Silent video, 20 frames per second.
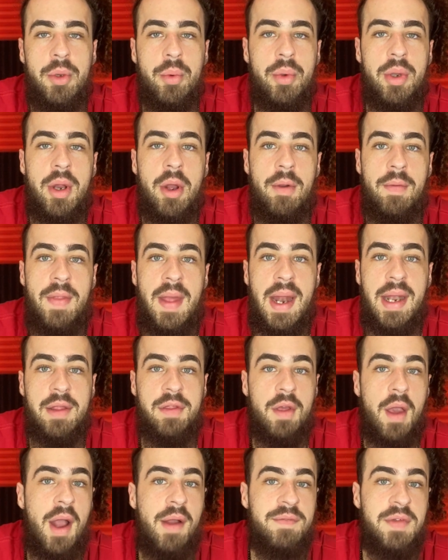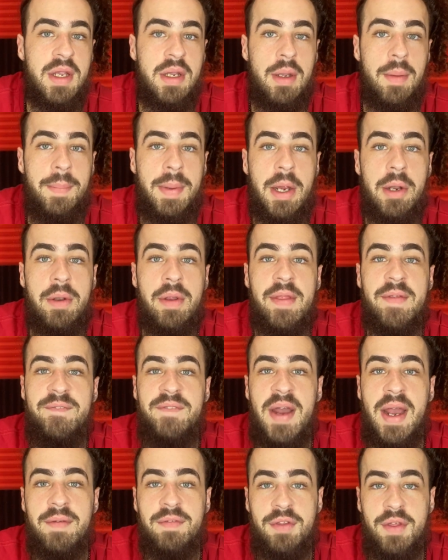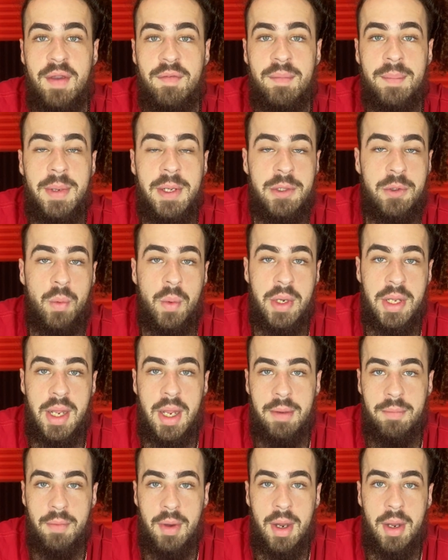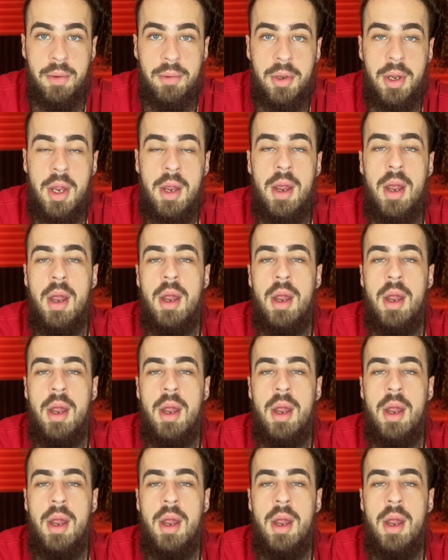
you would know that it's often compared to the 5.7 by 28 round.